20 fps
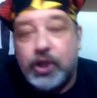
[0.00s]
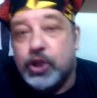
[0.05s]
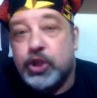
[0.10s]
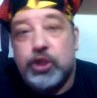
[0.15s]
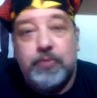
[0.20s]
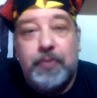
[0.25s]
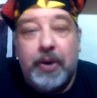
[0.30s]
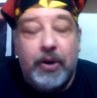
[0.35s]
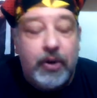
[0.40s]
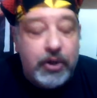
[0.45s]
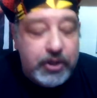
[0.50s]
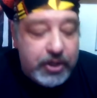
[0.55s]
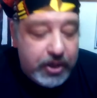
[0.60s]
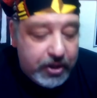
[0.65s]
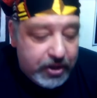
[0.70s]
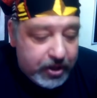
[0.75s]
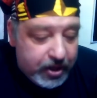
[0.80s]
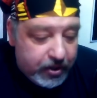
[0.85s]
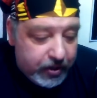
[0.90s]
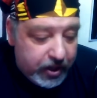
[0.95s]

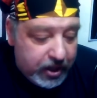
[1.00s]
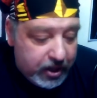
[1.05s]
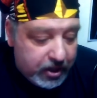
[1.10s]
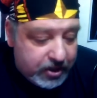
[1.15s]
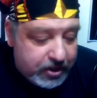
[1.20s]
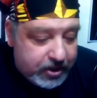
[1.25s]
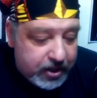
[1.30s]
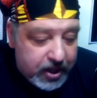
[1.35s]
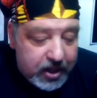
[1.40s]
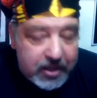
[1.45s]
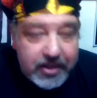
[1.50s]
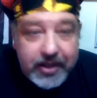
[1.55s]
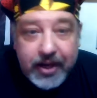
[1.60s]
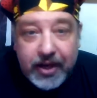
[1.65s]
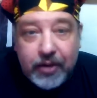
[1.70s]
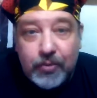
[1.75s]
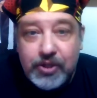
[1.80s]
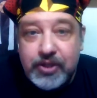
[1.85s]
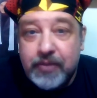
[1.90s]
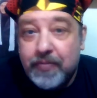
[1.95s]
conspiracy theorists said
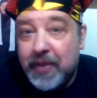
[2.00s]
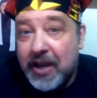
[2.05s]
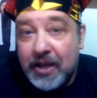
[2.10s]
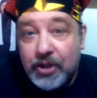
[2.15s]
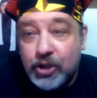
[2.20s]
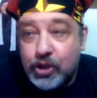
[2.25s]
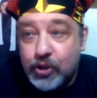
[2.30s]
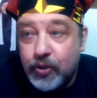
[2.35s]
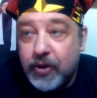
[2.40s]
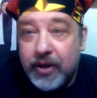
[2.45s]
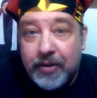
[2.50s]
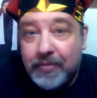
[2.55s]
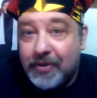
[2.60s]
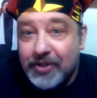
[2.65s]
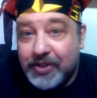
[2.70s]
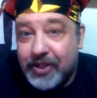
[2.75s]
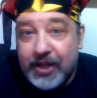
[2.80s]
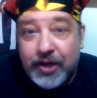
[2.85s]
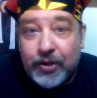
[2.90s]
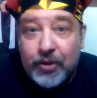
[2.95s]
that it was the mainstream
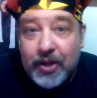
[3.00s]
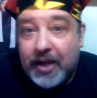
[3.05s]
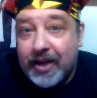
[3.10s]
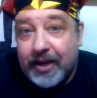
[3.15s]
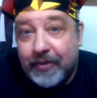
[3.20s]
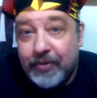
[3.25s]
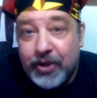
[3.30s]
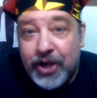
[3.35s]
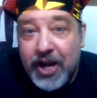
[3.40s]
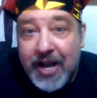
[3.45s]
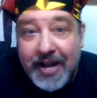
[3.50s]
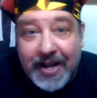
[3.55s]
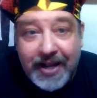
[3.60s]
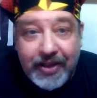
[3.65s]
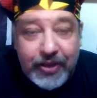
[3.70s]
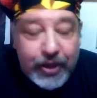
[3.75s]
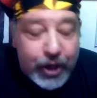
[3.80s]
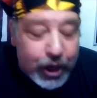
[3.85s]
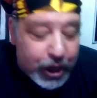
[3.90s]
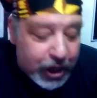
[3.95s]
because they don't like them. They're not
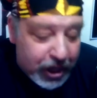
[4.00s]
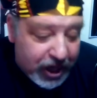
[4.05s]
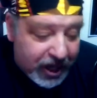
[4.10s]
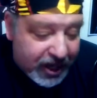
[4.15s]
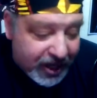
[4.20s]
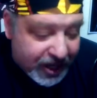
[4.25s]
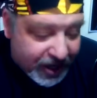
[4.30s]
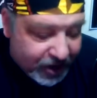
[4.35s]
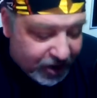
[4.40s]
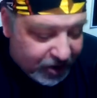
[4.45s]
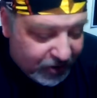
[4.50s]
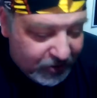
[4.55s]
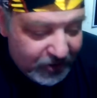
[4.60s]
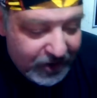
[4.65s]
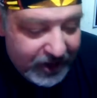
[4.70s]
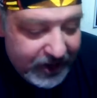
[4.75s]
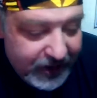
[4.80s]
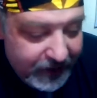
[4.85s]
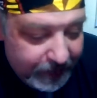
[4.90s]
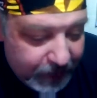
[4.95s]
getting their cut, They
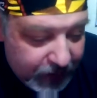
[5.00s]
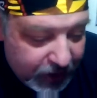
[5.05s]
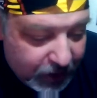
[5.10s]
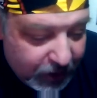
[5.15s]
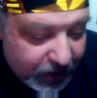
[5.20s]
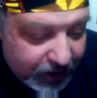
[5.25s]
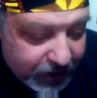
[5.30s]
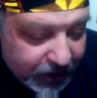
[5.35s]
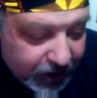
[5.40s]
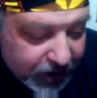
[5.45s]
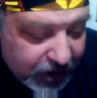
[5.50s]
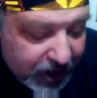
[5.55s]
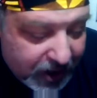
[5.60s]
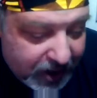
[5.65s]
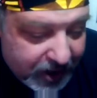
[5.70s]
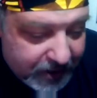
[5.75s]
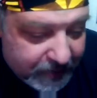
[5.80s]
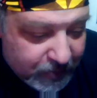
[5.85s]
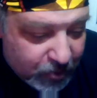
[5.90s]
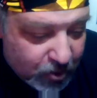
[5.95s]
don't get their
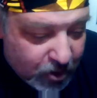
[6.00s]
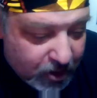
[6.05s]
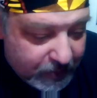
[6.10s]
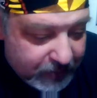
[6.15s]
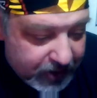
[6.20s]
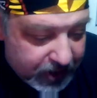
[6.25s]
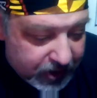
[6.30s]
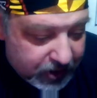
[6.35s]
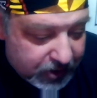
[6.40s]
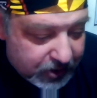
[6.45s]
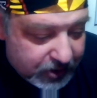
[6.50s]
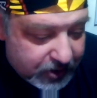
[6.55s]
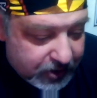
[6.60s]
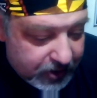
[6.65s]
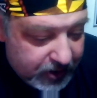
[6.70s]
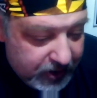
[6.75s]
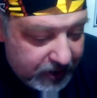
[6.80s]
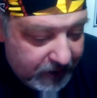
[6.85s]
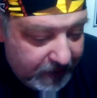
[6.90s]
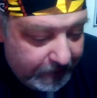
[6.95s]
cut anymore because
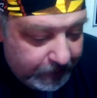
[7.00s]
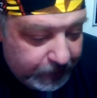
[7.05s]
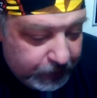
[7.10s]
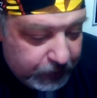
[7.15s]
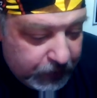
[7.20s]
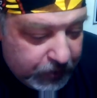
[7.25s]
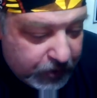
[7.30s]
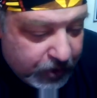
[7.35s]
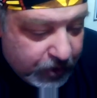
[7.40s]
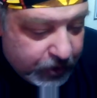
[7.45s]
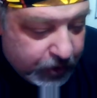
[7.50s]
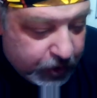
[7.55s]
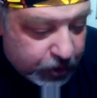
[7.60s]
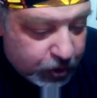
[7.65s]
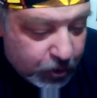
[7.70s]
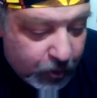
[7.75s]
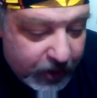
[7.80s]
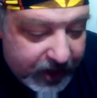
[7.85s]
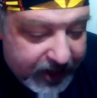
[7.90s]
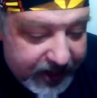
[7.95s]
they're
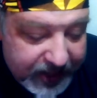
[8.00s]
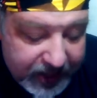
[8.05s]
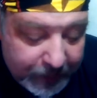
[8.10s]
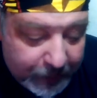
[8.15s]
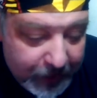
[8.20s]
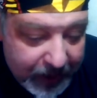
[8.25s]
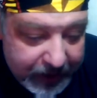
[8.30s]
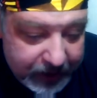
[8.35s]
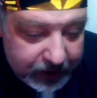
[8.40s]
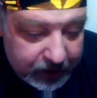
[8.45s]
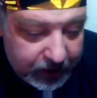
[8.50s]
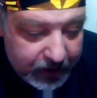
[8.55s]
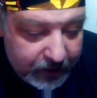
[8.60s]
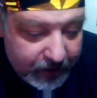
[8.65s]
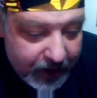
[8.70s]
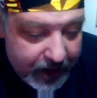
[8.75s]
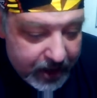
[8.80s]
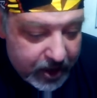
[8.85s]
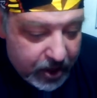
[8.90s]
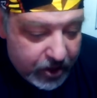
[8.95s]
doing it independently
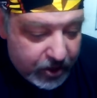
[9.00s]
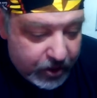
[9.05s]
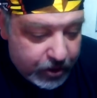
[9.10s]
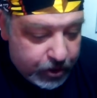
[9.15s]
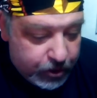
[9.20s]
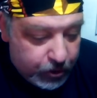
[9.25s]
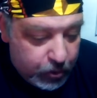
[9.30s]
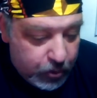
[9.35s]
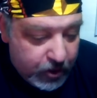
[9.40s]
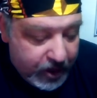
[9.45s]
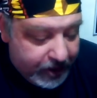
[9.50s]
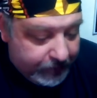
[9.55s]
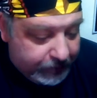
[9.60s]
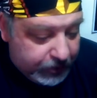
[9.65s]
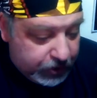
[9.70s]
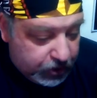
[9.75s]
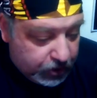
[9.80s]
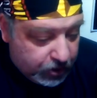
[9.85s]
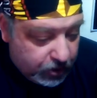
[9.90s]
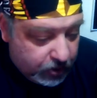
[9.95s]
rather than through
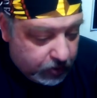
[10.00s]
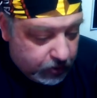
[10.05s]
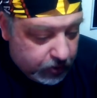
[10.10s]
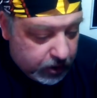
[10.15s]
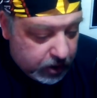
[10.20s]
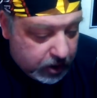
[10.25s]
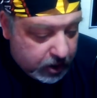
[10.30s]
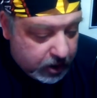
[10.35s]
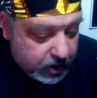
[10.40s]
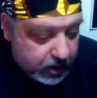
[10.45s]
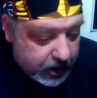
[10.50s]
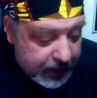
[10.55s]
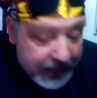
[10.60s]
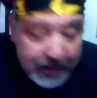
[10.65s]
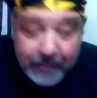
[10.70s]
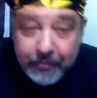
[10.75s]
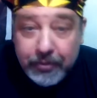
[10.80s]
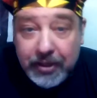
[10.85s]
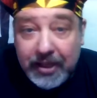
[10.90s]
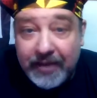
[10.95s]
them. So
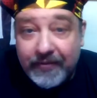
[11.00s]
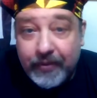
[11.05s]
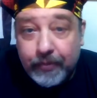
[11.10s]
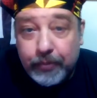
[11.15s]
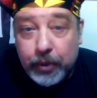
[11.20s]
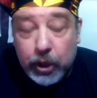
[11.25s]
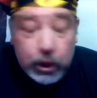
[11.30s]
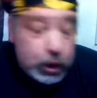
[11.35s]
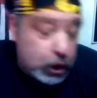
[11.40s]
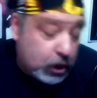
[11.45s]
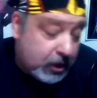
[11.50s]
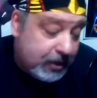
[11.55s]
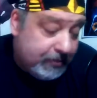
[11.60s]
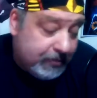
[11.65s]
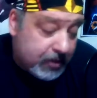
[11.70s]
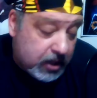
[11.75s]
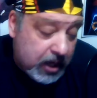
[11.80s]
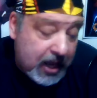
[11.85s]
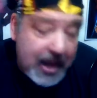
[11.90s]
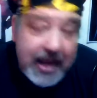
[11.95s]
I don't believe it personally,
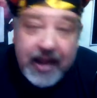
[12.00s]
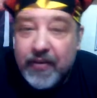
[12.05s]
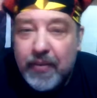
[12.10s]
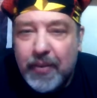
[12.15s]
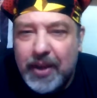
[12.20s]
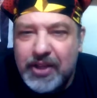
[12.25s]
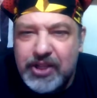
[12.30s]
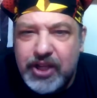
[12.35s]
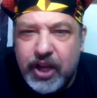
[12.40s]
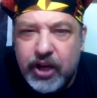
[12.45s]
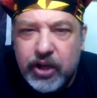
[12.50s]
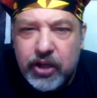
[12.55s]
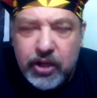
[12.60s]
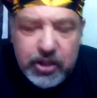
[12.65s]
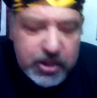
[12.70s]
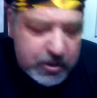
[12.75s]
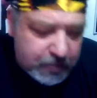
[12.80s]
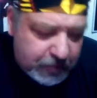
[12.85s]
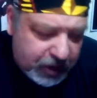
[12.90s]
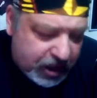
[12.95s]
but hey, everybody's got a
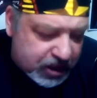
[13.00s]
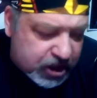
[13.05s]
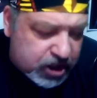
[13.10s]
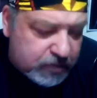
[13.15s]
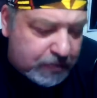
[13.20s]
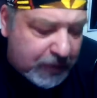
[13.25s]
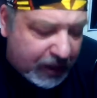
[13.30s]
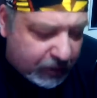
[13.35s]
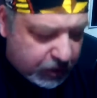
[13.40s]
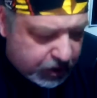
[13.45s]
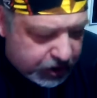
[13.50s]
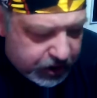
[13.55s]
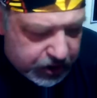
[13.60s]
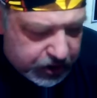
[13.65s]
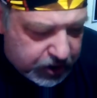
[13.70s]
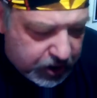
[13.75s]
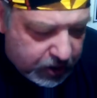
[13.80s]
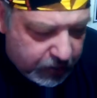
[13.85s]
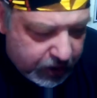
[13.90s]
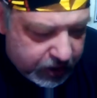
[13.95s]
good
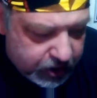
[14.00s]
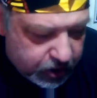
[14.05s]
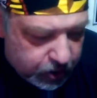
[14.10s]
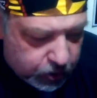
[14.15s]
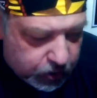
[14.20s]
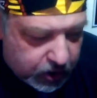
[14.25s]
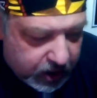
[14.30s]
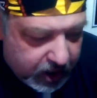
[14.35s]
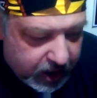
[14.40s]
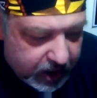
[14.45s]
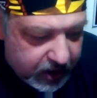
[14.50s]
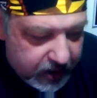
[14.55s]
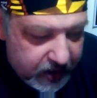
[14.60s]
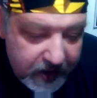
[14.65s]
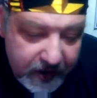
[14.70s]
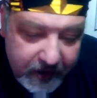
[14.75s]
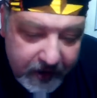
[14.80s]
conspiracy theory, don't they?